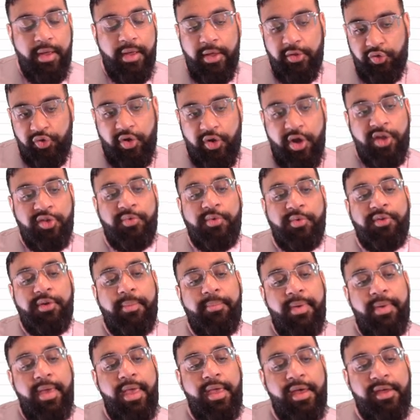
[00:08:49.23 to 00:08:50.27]
So our customers are
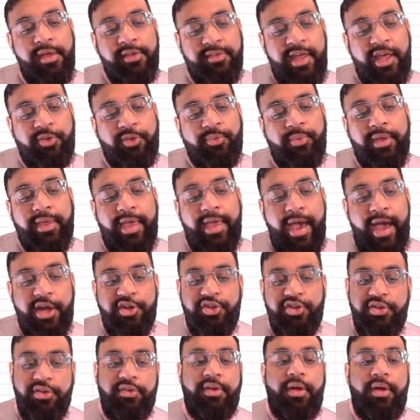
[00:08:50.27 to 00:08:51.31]
paying us, that's why
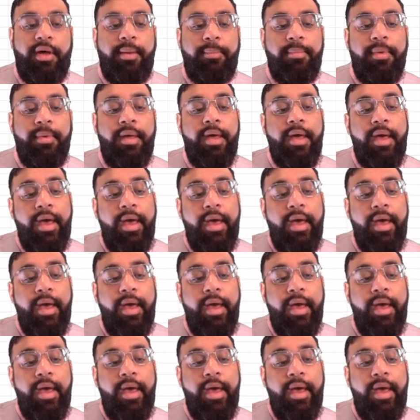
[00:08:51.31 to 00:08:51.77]
cash is up.